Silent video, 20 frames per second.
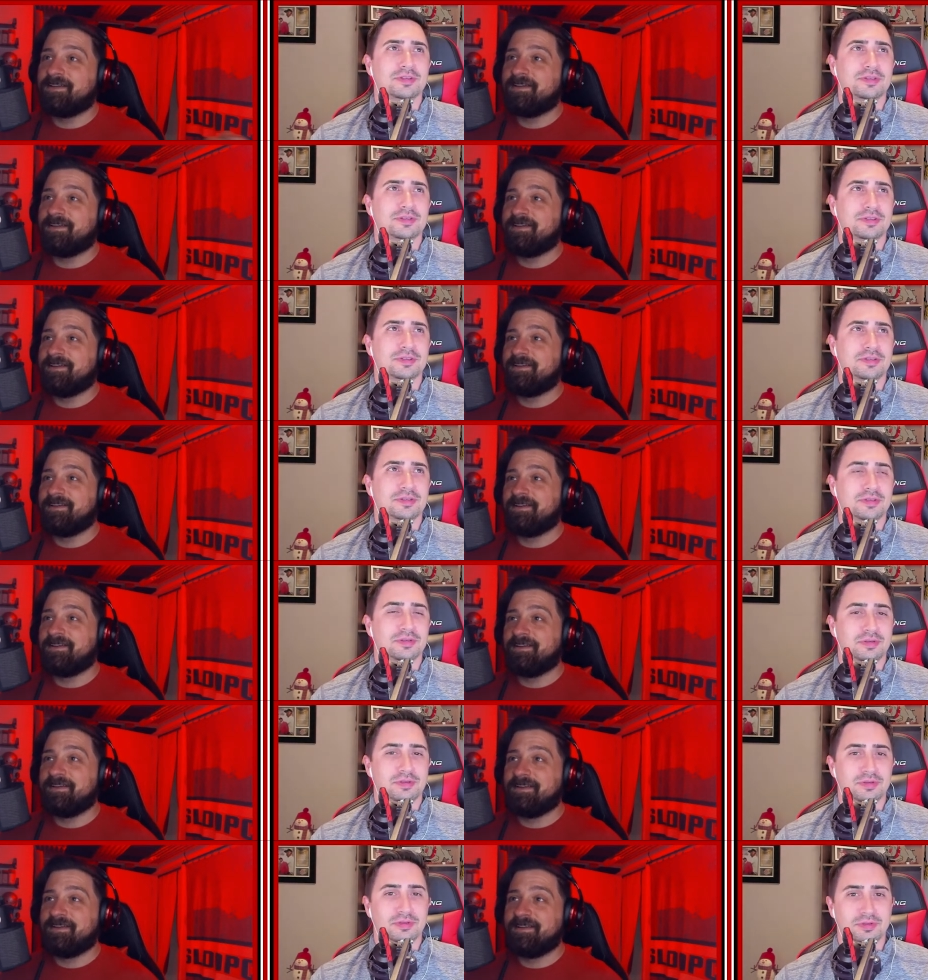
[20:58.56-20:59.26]

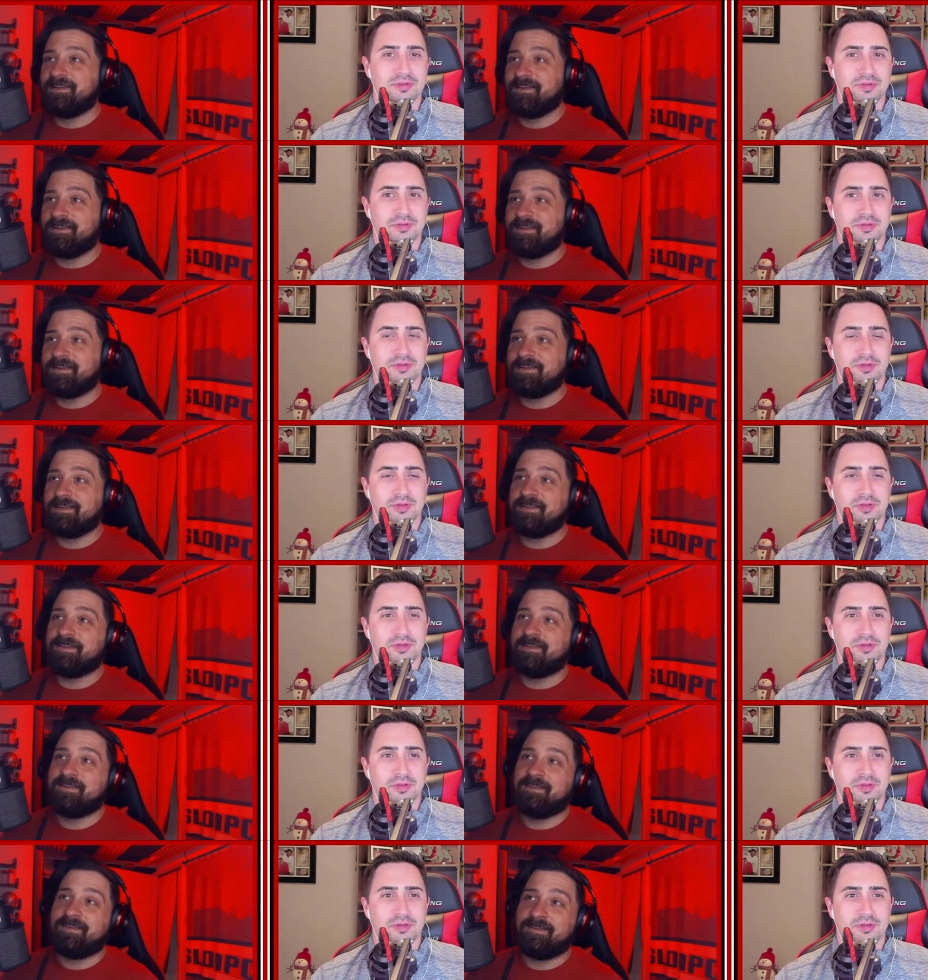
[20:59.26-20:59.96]

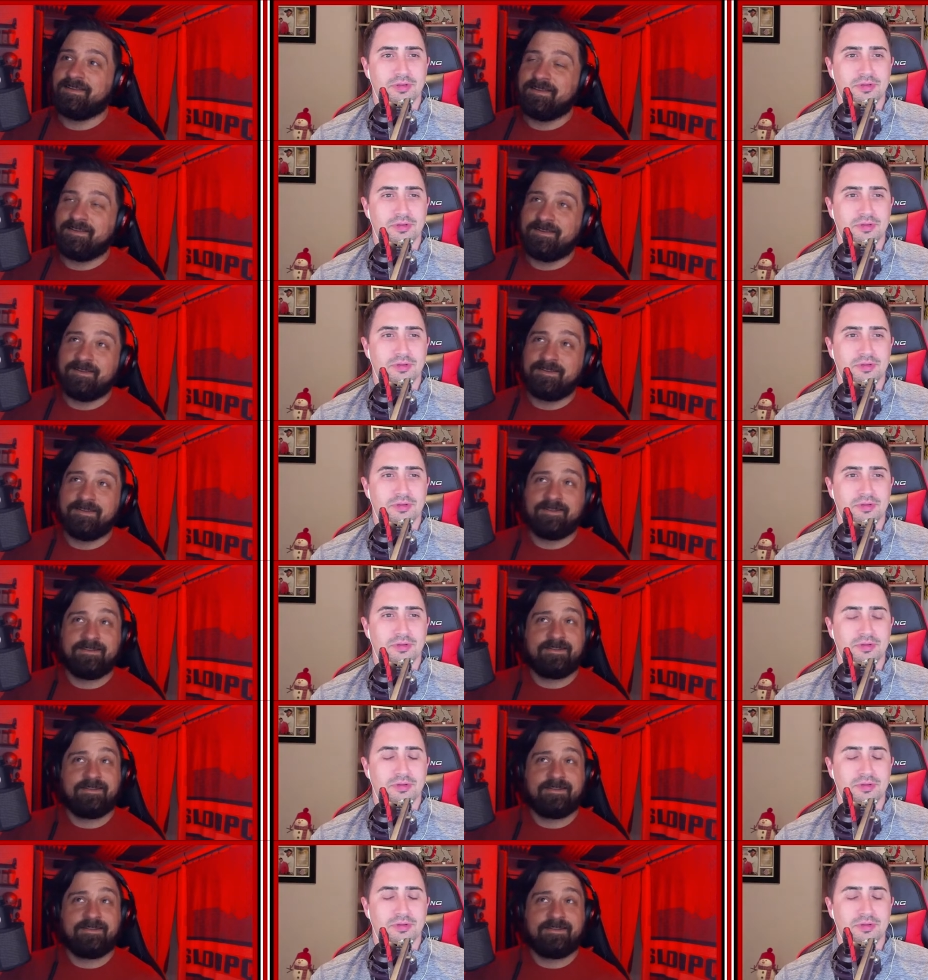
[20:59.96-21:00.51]
(no one is talking)